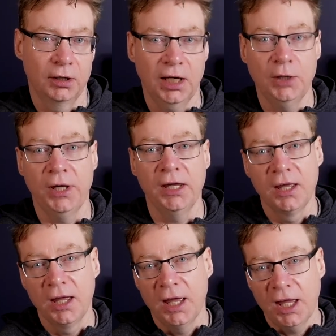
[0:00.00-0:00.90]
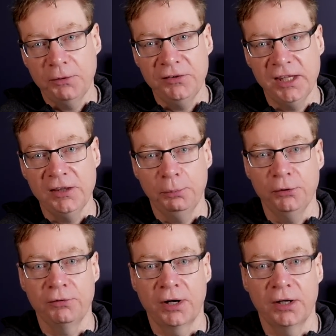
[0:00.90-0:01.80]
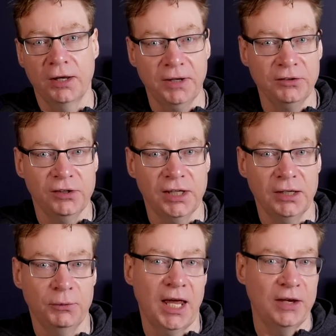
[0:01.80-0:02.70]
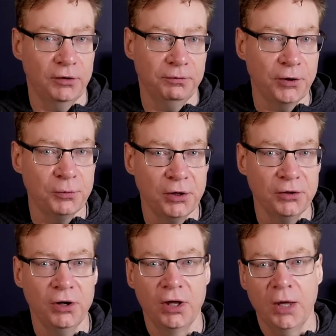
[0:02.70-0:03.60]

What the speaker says: Anyway, if we see the bull run, eventually we enter FOMO,